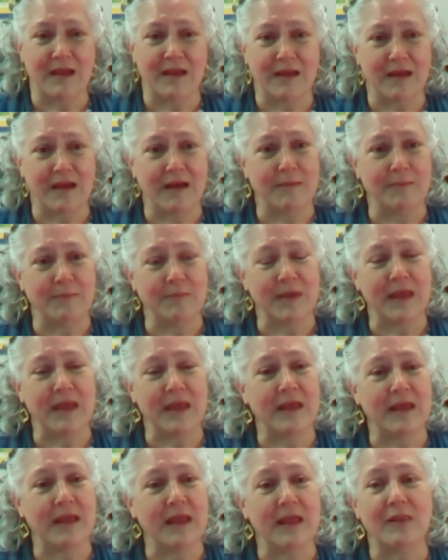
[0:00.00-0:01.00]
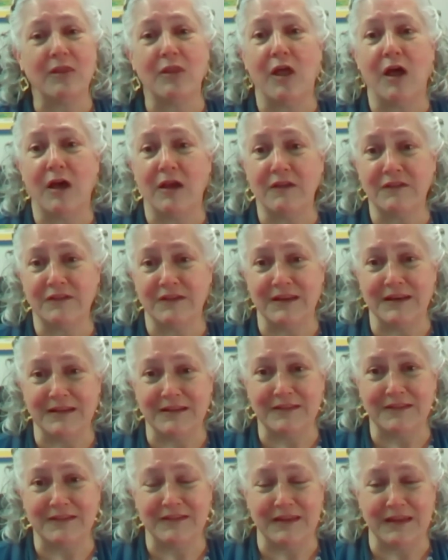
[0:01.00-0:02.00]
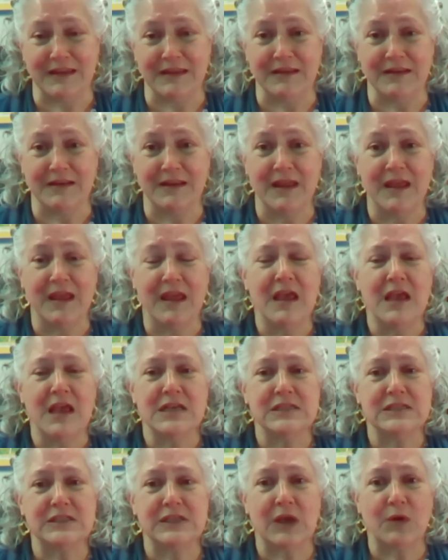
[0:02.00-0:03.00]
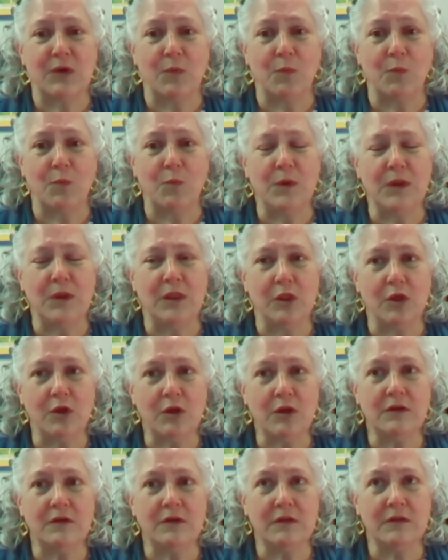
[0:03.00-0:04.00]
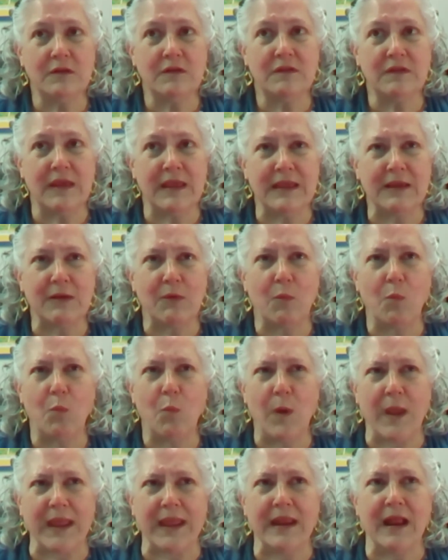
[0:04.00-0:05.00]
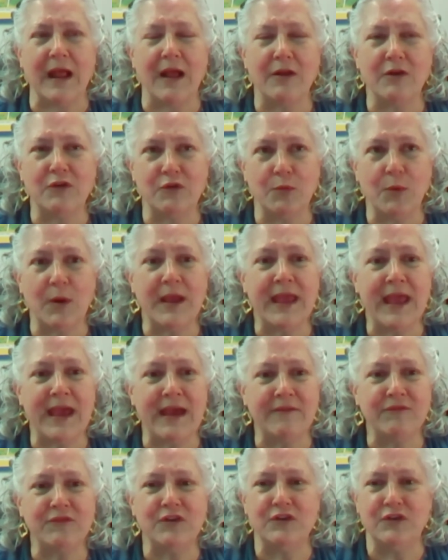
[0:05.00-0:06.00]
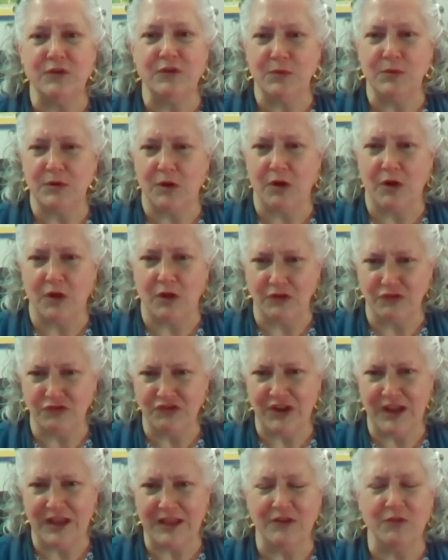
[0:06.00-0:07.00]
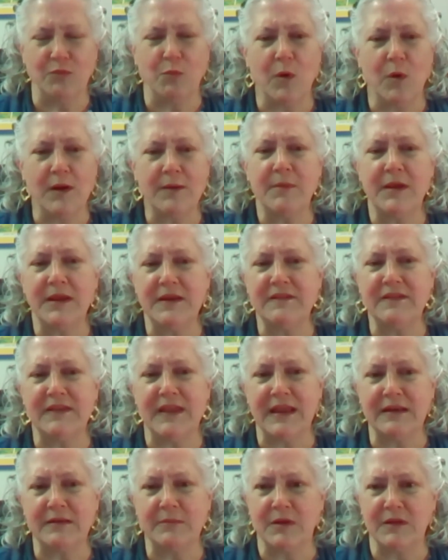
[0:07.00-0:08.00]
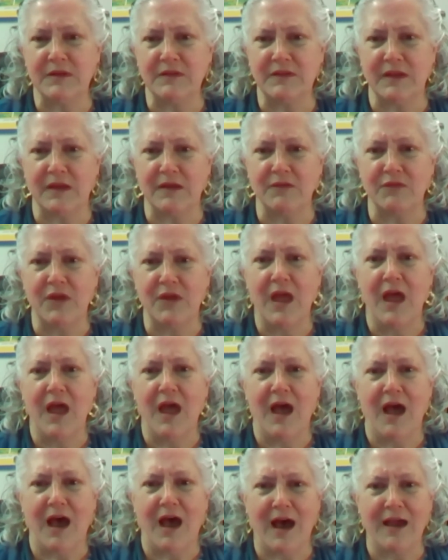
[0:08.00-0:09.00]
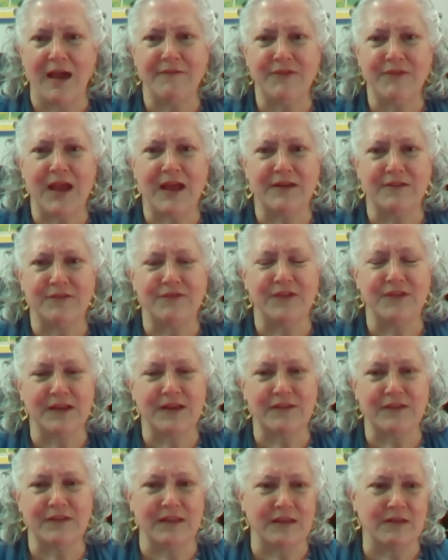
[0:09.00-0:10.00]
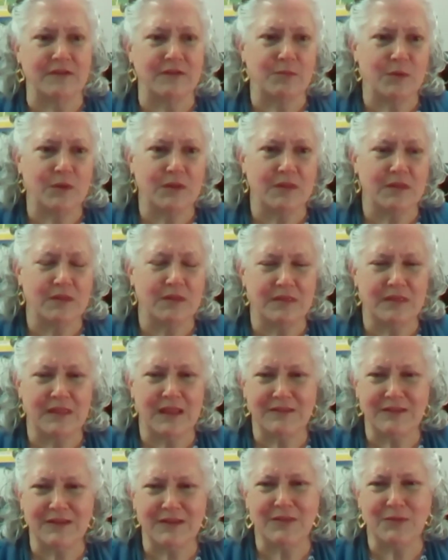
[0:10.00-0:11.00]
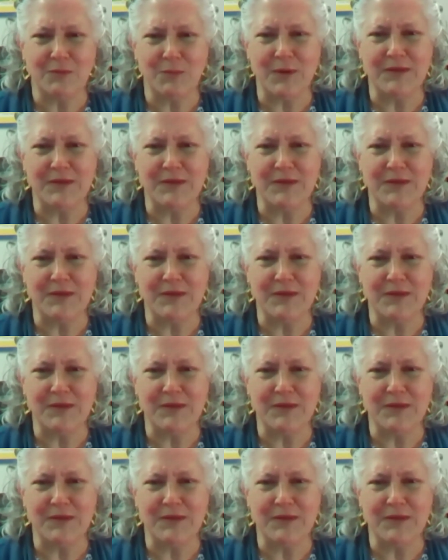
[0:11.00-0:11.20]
I'm lost and at sea. So we look to saying, wait, do I have to do it all? What am I saying to myself? I've got to fix this. Well, that's not the way